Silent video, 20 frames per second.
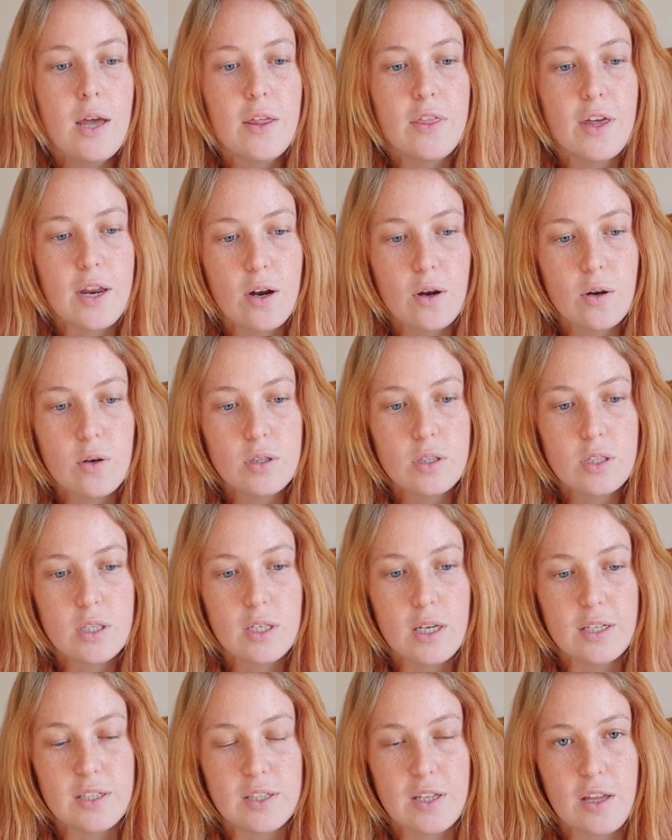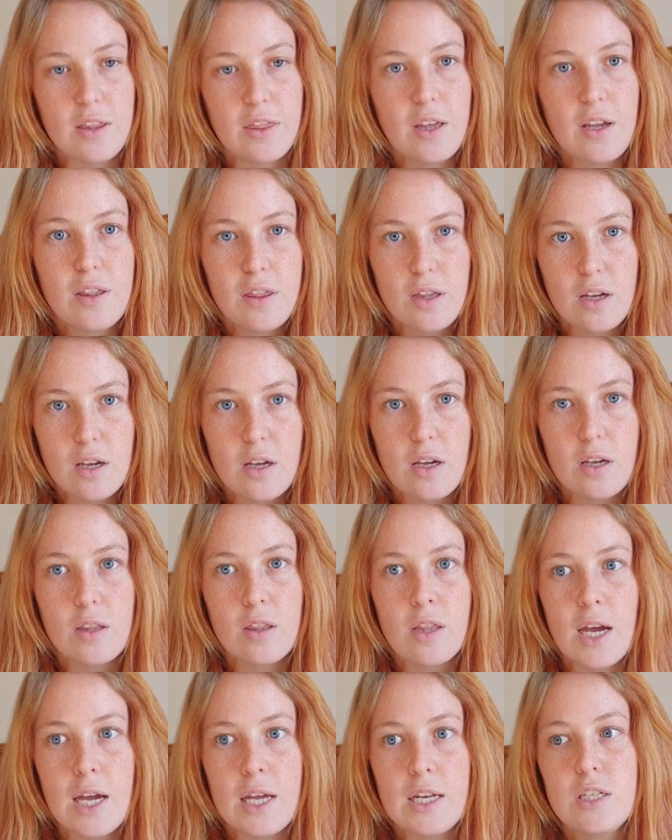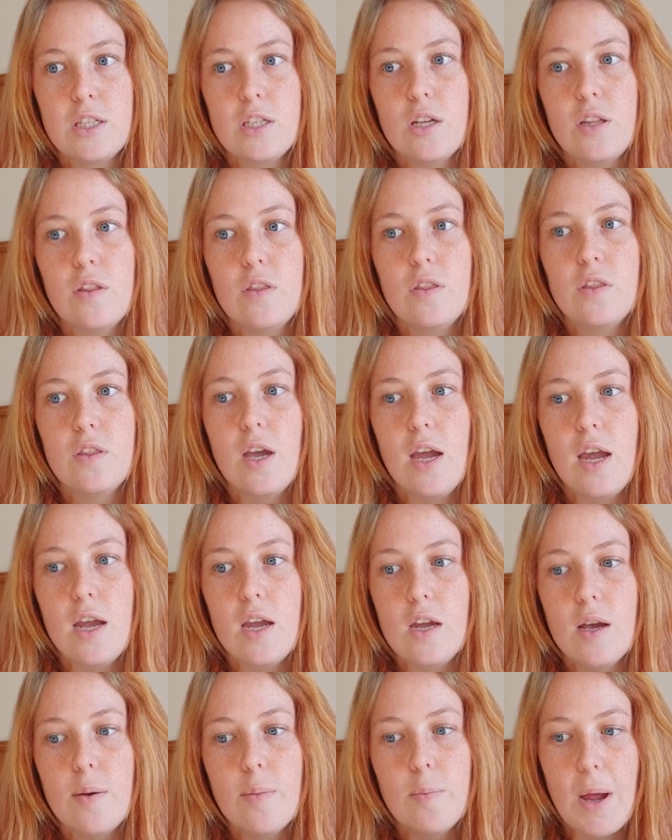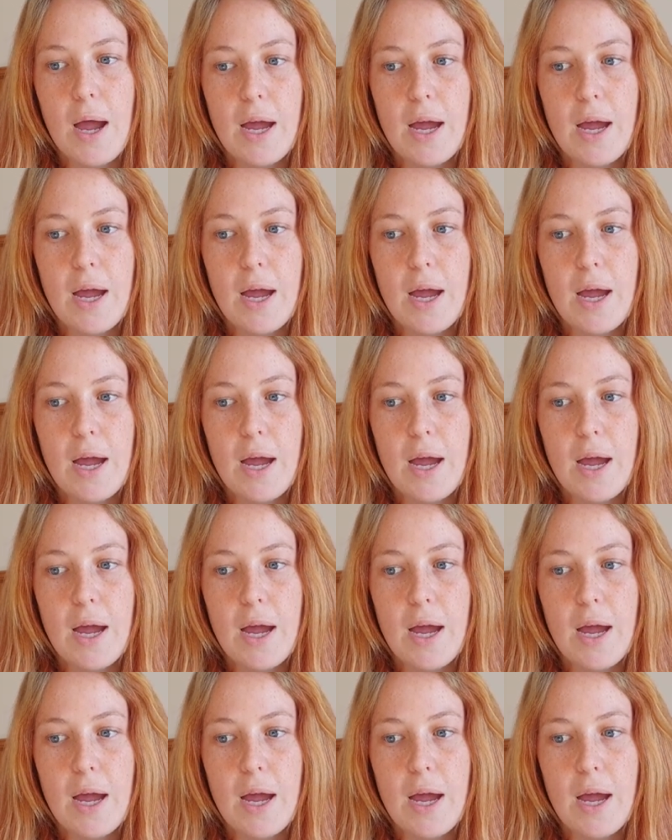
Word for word: they don't, is that they think that they um,